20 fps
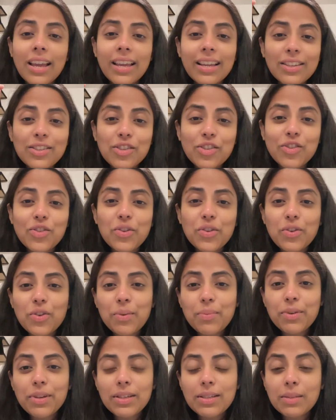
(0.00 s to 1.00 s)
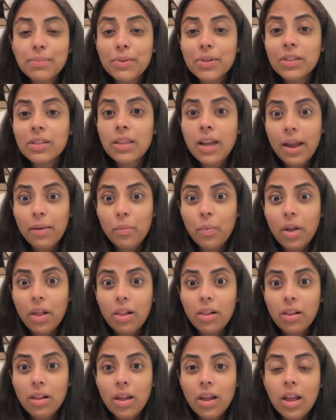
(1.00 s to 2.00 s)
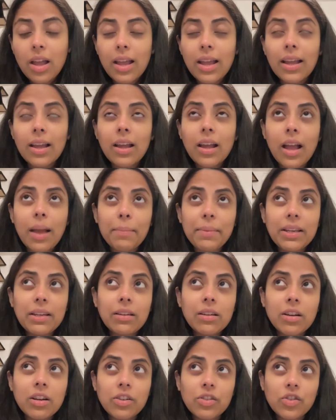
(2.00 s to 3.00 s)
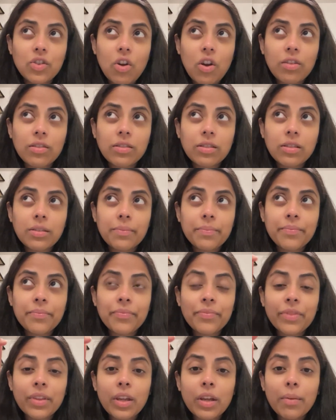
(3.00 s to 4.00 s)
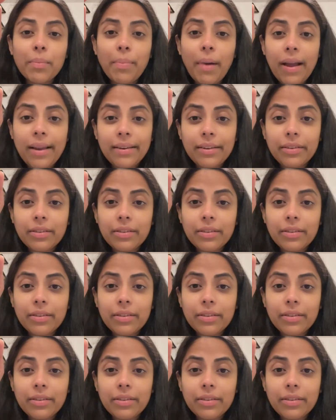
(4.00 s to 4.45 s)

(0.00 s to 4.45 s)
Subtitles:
actually don't know Britney Spears that well. I mean, her songs. But,